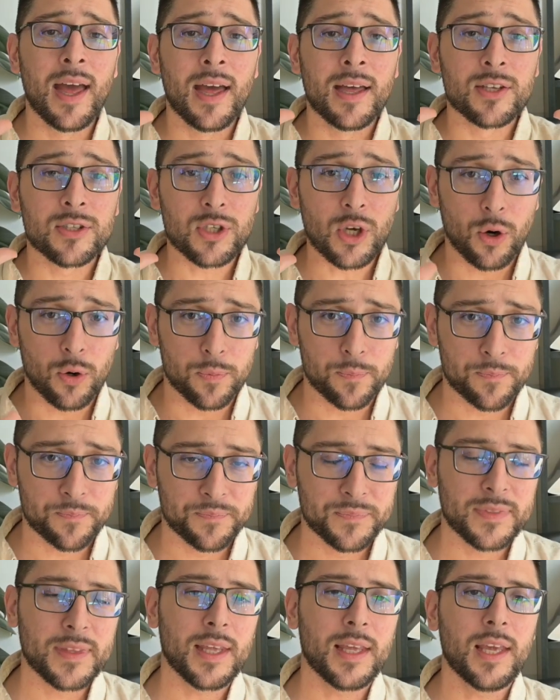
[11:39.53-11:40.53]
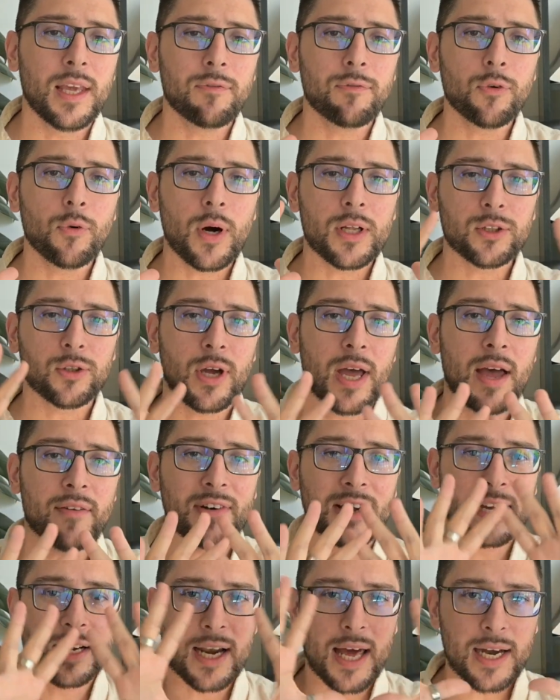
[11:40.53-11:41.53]
So, if you want to have
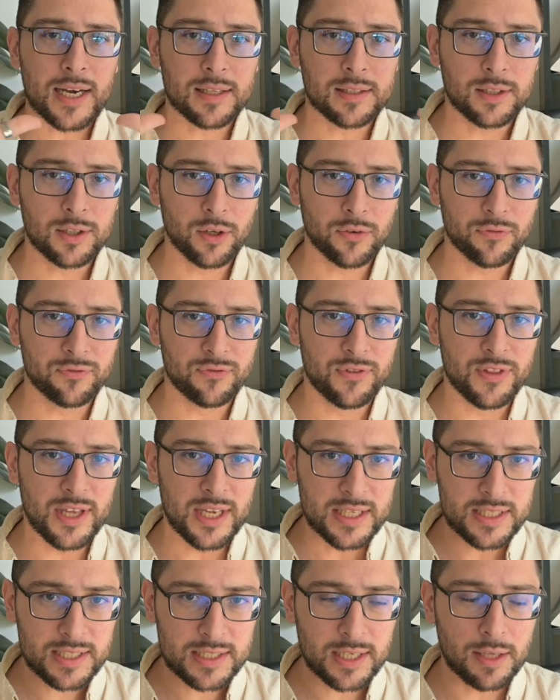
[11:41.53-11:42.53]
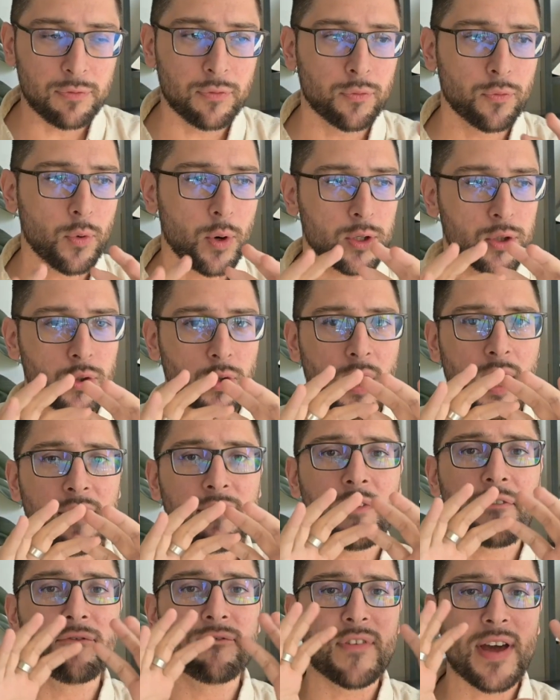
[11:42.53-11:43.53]
a clarity of this, if you want to
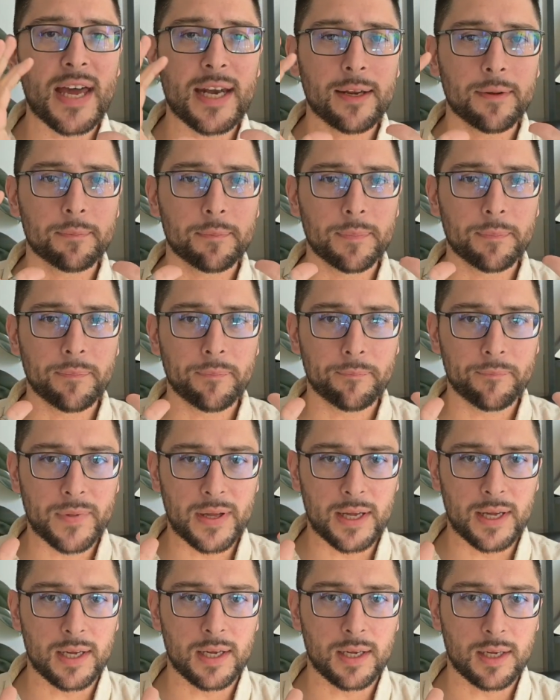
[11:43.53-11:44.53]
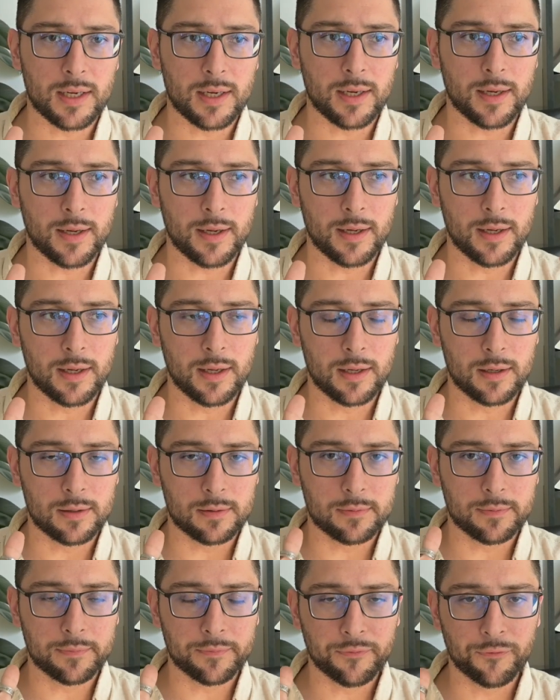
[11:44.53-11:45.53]
have a very
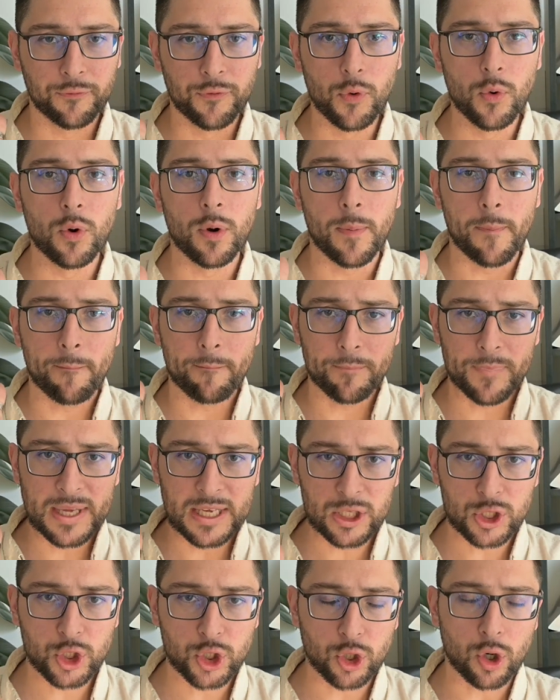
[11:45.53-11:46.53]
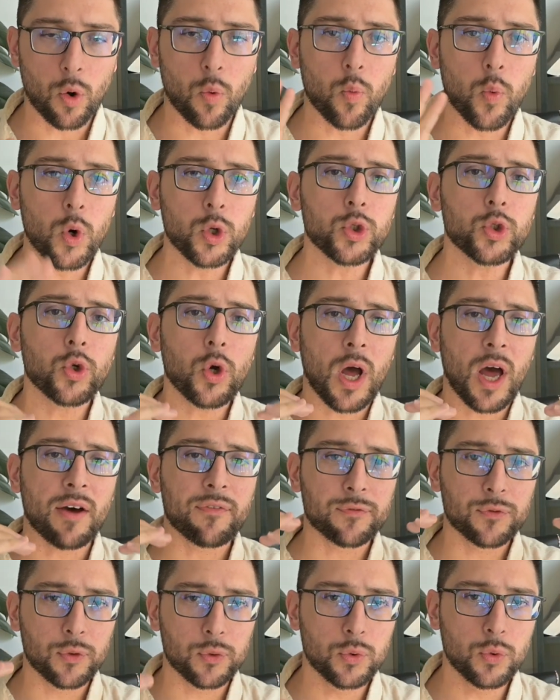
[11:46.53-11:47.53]
full picture of what you
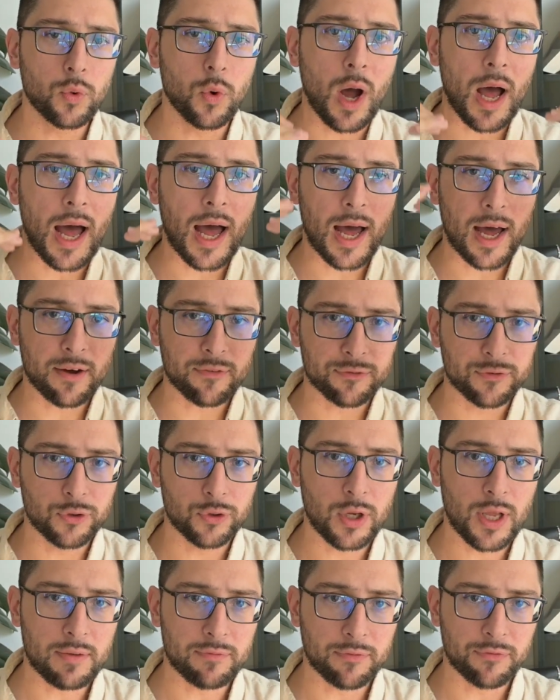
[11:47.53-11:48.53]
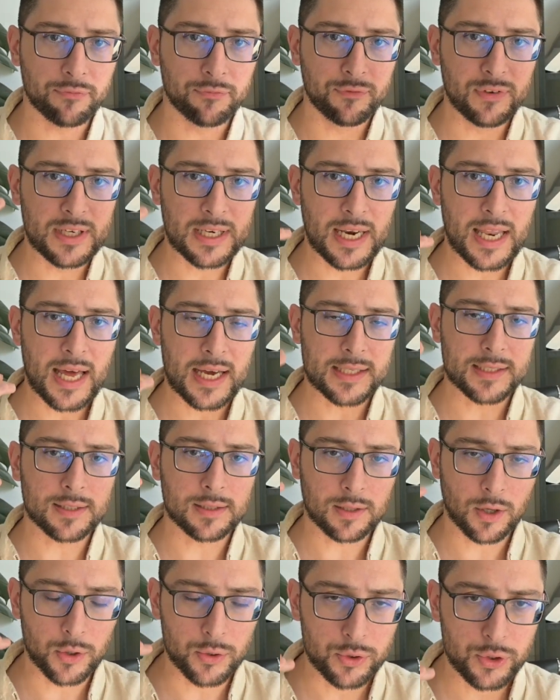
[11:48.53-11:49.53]
have to do after you
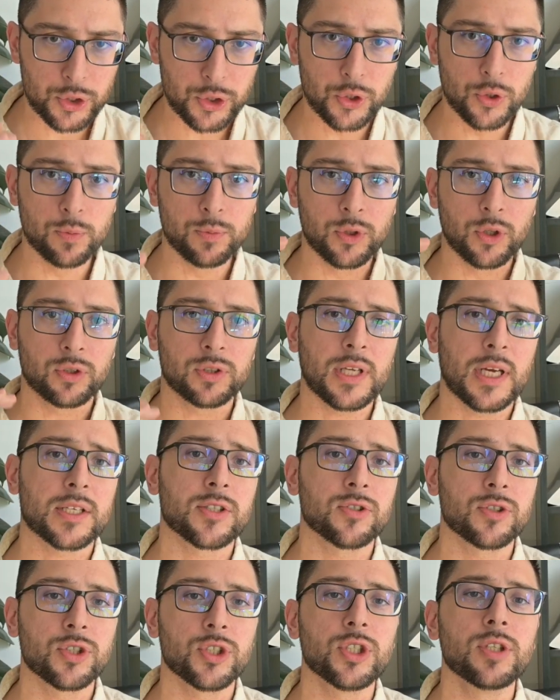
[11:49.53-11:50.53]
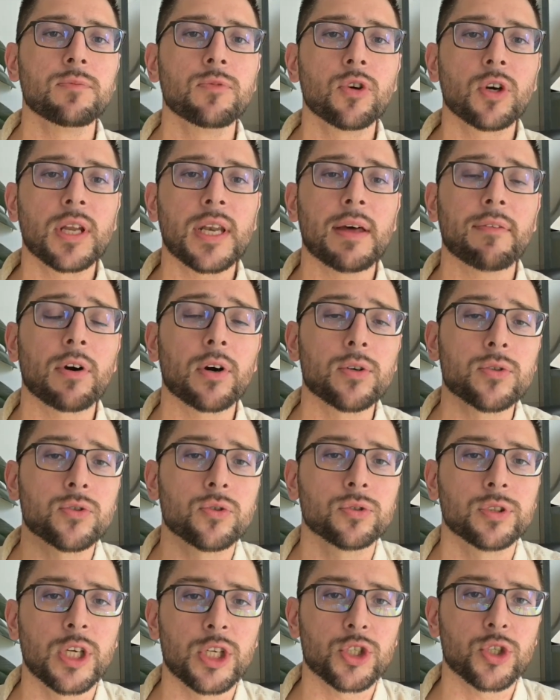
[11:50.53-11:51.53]
have consumed your tax regime, you can have a
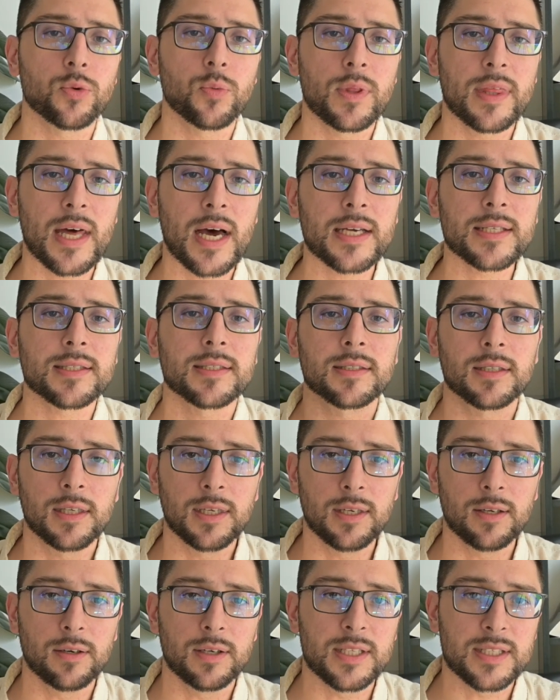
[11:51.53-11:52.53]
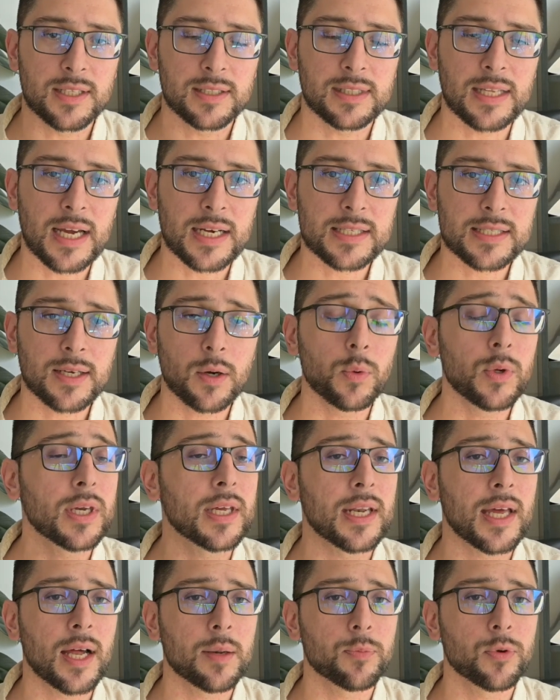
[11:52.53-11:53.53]
consultation with us here in ESENtaxa. We
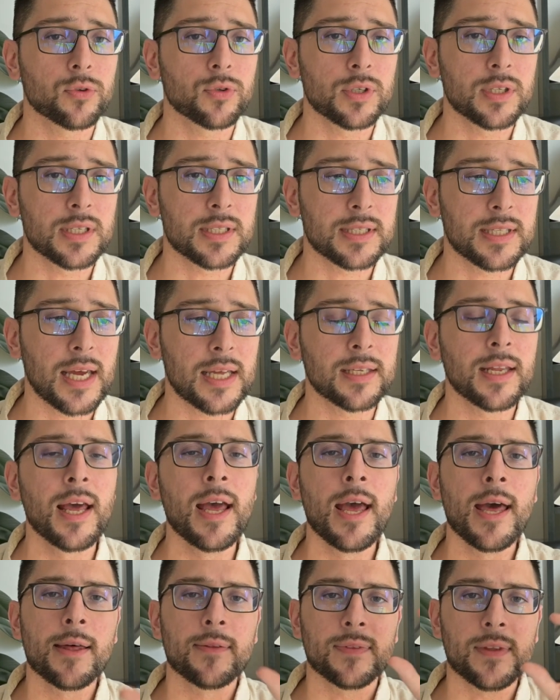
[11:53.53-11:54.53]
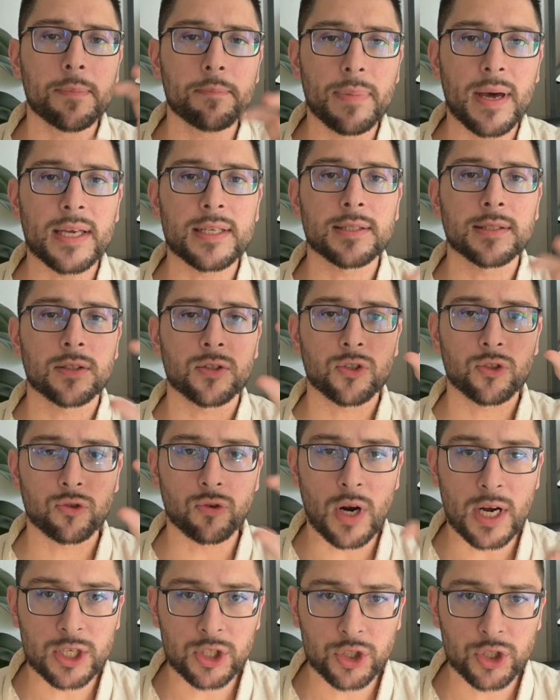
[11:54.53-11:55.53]
can help you to understand the best
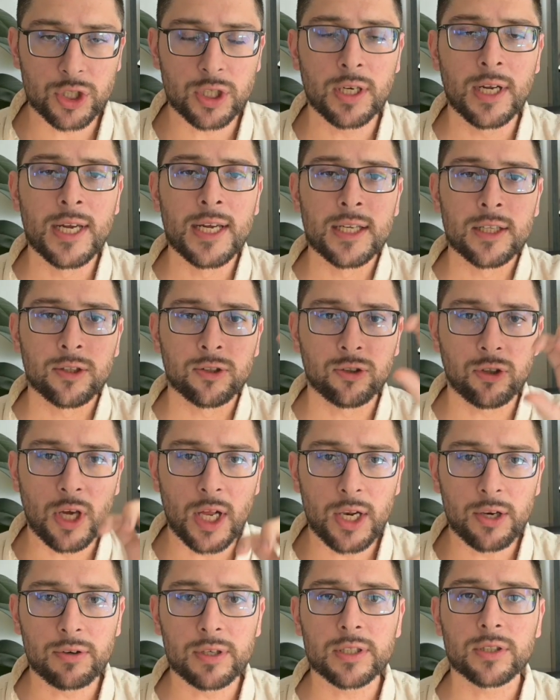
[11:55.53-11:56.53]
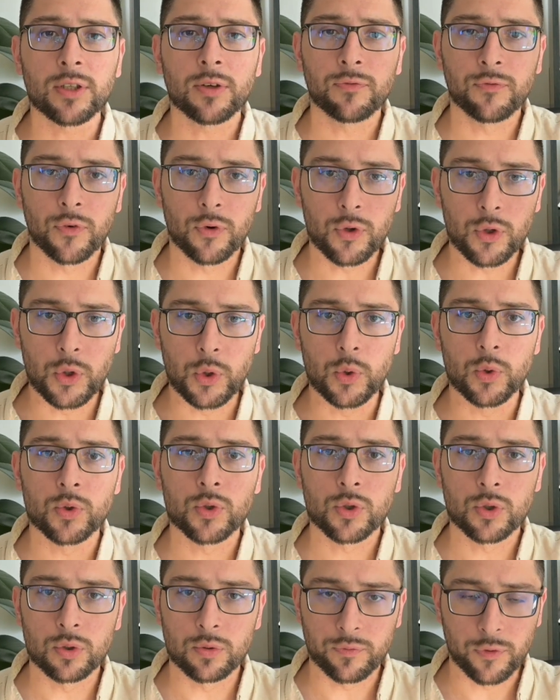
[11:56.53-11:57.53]
structure tailored for you,
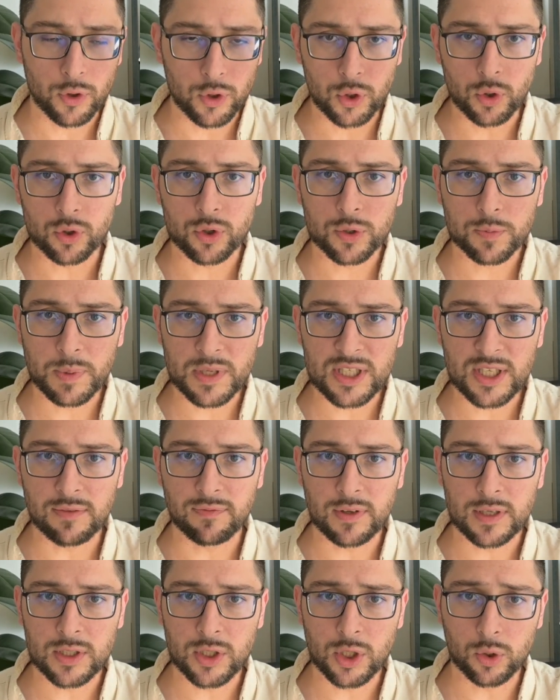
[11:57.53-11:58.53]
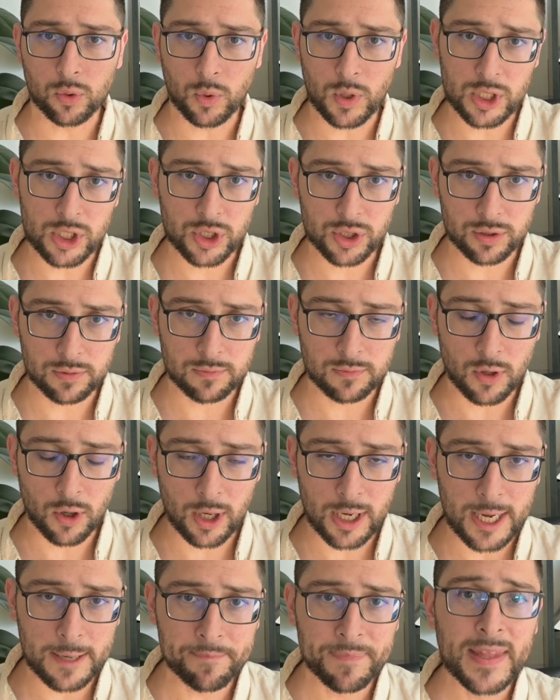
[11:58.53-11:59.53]
for your specific situation,
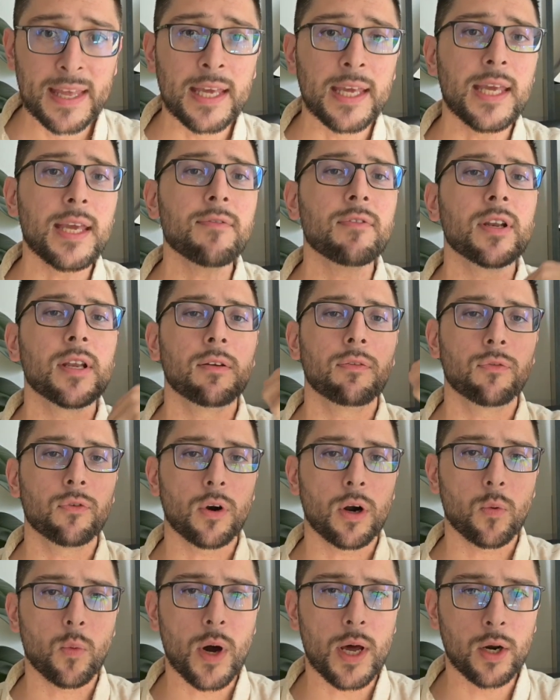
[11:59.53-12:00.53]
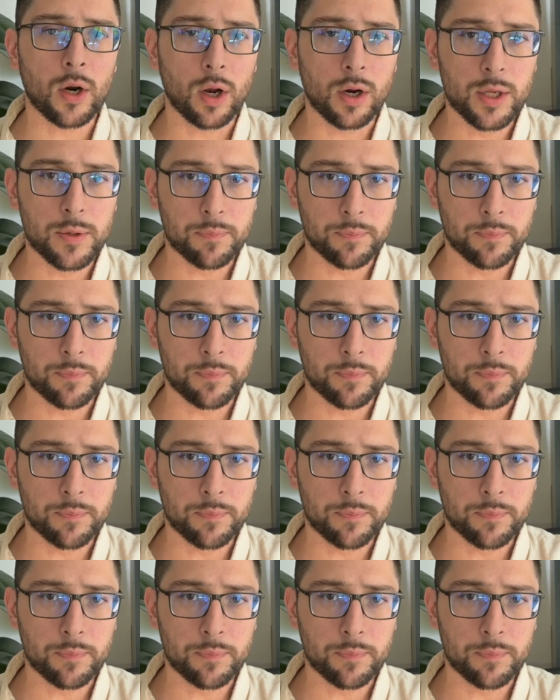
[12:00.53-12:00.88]
okay? Even if you are one only